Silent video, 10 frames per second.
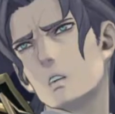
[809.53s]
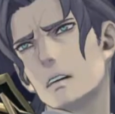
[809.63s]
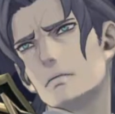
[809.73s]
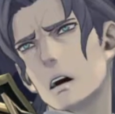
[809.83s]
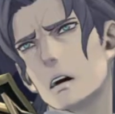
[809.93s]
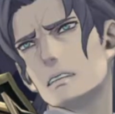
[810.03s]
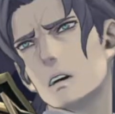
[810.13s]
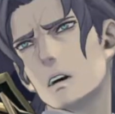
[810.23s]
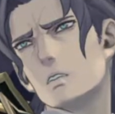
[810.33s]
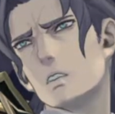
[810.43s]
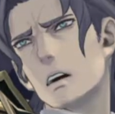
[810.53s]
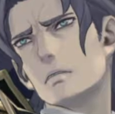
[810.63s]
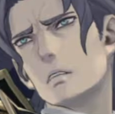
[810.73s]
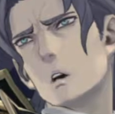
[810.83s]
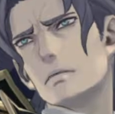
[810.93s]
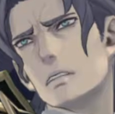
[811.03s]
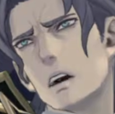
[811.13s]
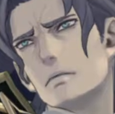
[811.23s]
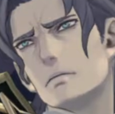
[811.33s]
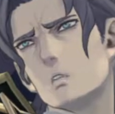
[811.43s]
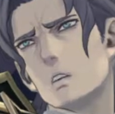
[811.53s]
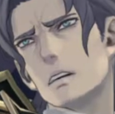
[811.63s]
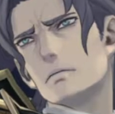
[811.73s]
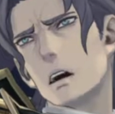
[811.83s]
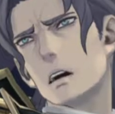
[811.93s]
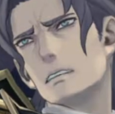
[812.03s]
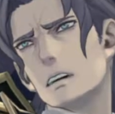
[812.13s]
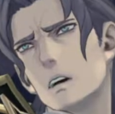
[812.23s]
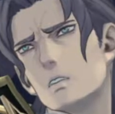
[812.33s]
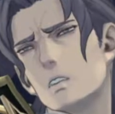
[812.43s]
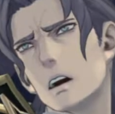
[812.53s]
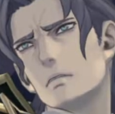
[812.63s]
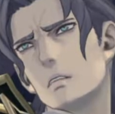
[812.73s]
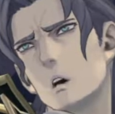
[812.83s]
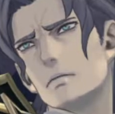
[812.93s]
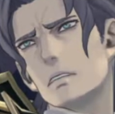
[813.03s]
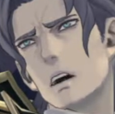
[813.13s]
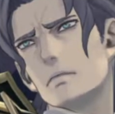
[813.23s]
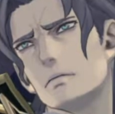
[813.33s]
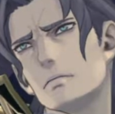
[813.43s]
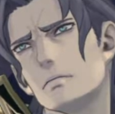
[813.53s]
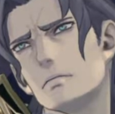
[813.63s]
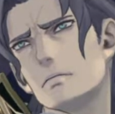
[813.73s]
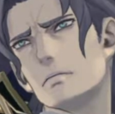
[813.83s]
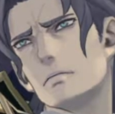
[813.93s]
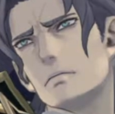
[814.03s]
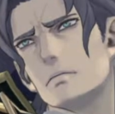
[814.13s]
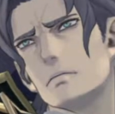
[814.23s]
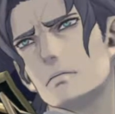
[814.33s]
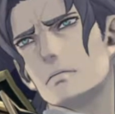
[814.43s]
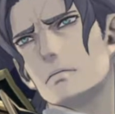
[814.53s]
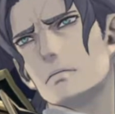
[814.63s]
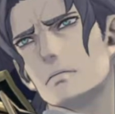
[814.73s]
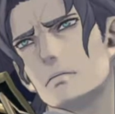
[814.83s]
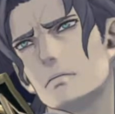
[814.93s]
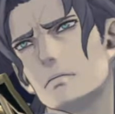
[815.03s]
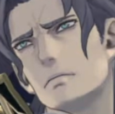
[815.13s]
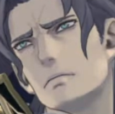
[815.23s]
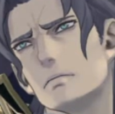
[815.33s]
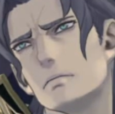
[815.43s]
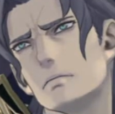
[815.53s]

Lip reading: For yes, there are the telltale signs of spent powder on this gun, and a single bullet missing from the cylinder.